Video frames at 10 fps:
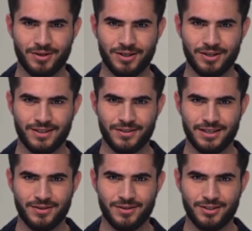Get rid of
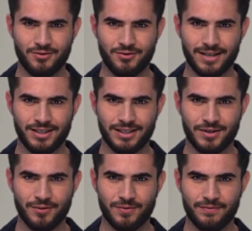the things
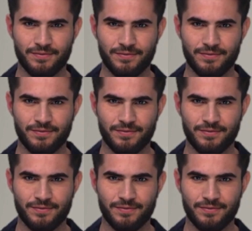distracting you.